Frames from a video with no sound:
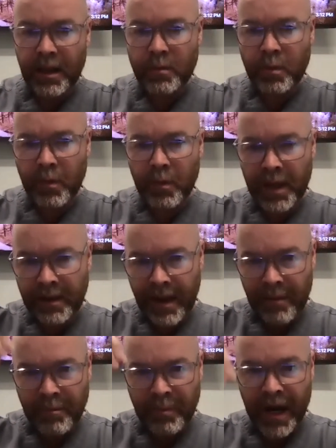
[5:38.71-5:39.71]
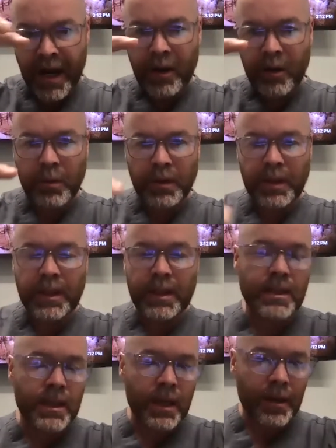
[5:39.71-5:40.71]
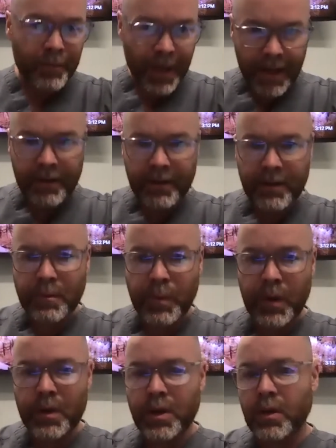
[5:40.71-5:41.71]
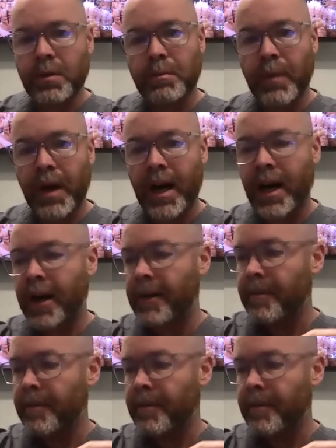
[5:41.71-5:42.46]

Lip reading: when we get that bile release, bile is produced by